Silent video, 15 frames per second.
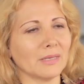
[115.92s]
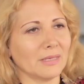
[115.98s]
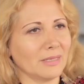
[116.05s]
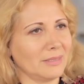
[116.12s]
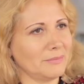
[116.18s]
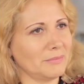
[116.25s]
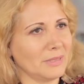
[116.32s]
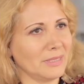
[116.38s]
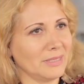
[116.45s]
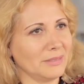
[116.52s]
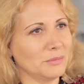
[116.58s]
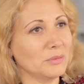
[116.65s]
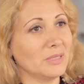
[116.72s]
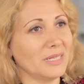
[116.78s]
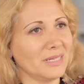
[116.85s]
I, I
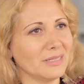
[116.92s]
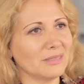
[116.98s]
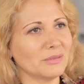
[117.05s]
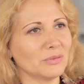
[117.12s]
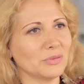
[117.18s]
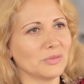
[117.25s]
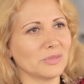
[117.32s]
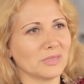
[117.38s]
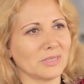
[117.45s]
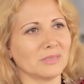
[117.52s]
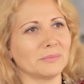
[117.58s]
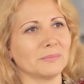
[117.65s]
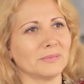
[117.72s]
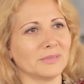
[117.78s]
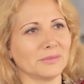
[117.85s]
would like to serve
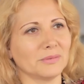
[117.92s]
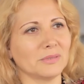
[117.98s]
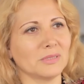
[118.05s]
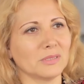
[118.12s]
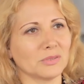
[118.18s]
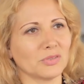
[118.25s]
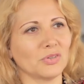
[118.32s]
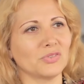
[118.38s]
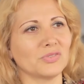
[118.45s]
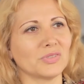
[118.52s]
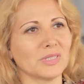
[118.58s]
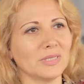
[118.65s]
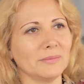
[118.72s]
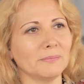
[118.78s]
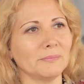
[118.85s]
to this
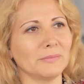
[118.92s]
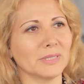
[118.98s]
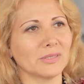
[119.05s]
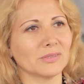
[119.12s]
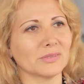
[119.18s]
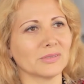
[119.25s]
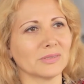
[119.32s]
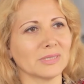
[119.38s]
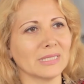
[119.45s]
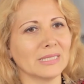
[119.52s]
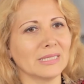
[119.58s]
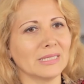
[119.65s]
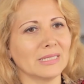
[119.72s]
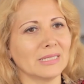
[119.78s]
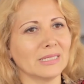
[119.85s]
country because
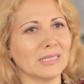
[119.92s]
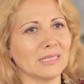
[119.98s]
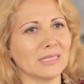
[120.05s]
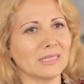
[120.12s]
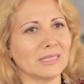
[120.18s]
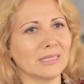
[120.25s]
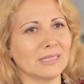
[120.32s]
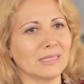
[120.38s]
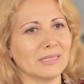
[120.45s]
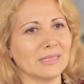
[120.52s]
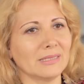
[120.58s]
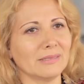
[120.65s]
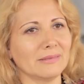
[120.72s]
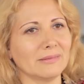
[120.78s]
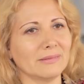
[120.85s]

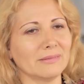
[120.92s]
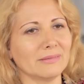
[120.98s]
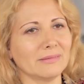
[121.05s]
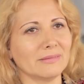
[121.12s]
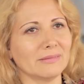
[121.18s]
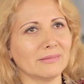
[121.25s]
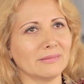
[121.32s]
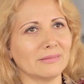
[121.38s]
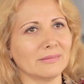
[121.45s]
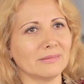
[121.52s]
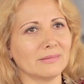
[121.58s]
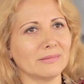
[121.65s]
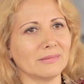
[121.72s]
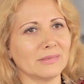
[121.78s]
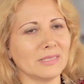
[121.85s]
uh,
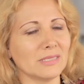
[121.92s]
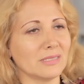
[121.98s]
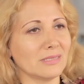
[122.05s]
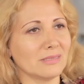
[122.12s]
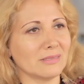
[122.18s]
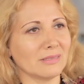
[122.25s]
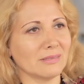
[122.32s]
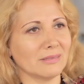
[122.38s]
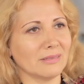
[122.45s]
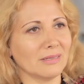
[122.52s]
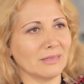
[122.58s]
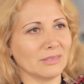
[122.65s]
this is a, a,